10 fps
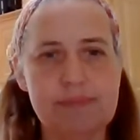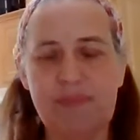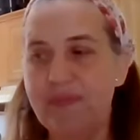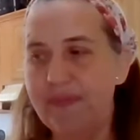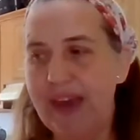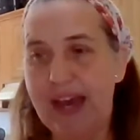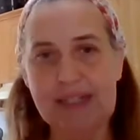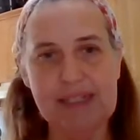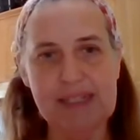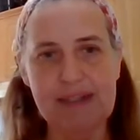In
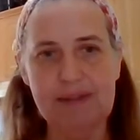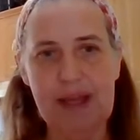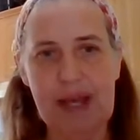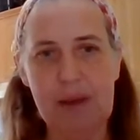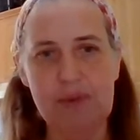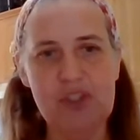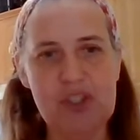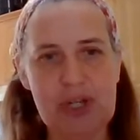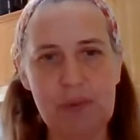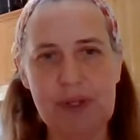fact, I will
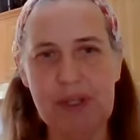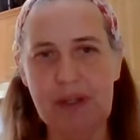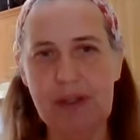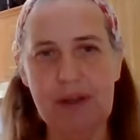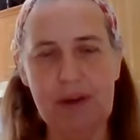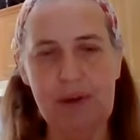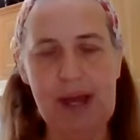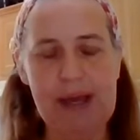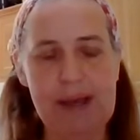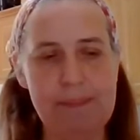share one.
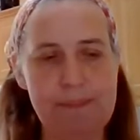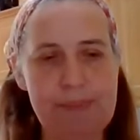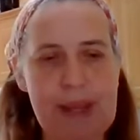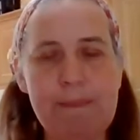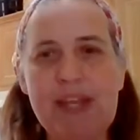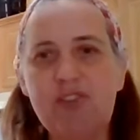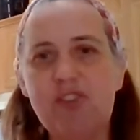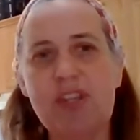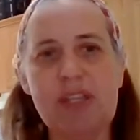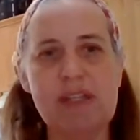I
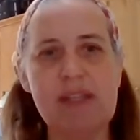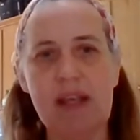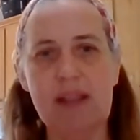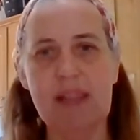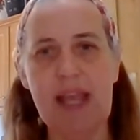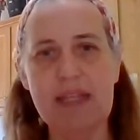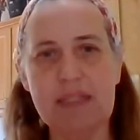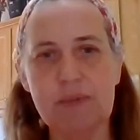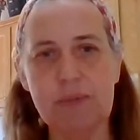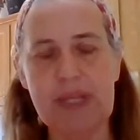mentioned
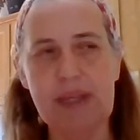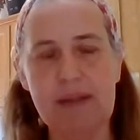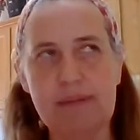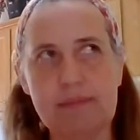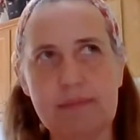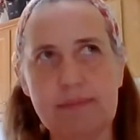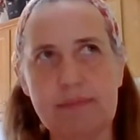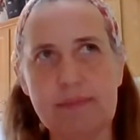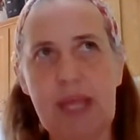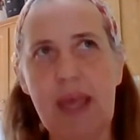last week
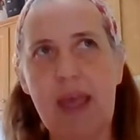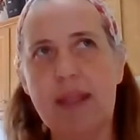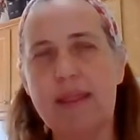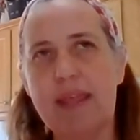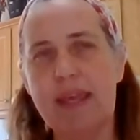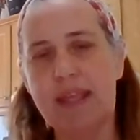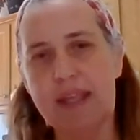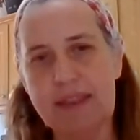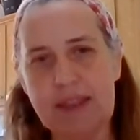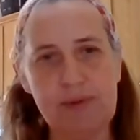that
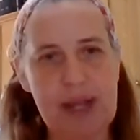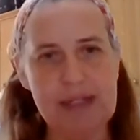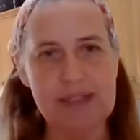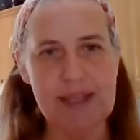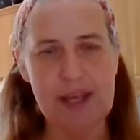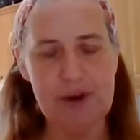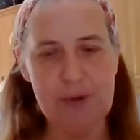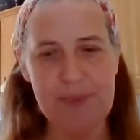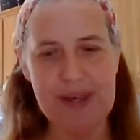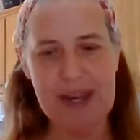Ethan cracked his head
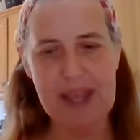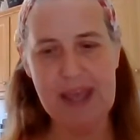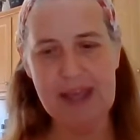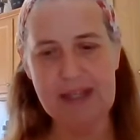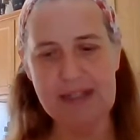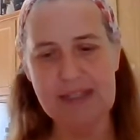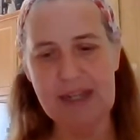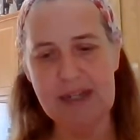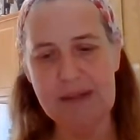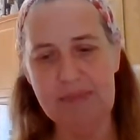open, and
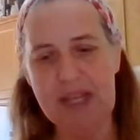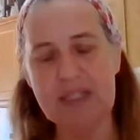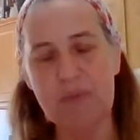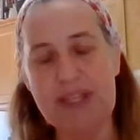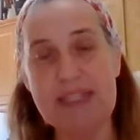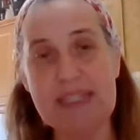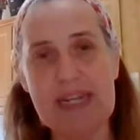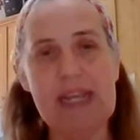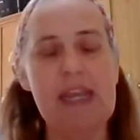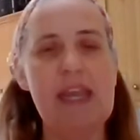last
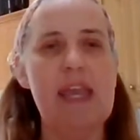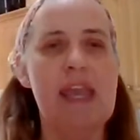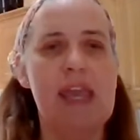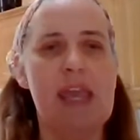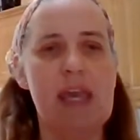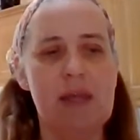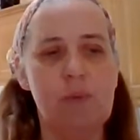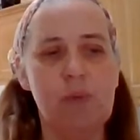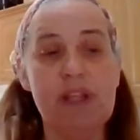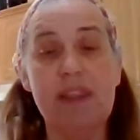Wednesday.
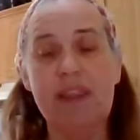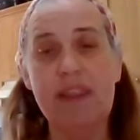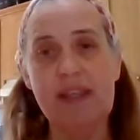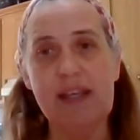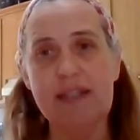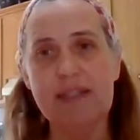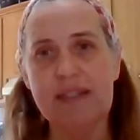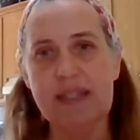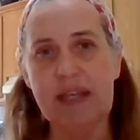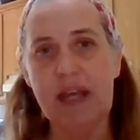And one of the
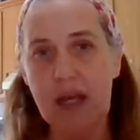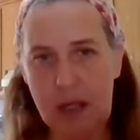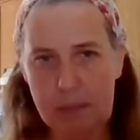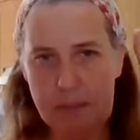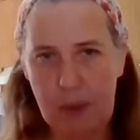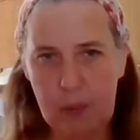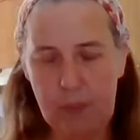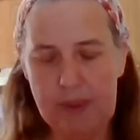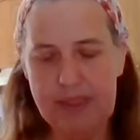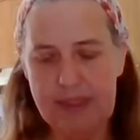things that help
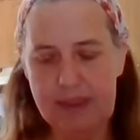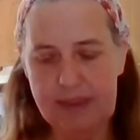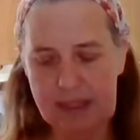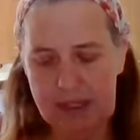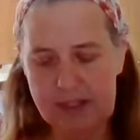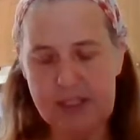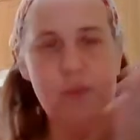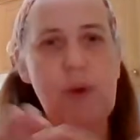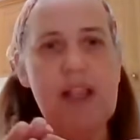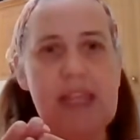with the
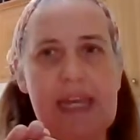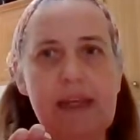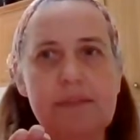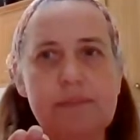swelling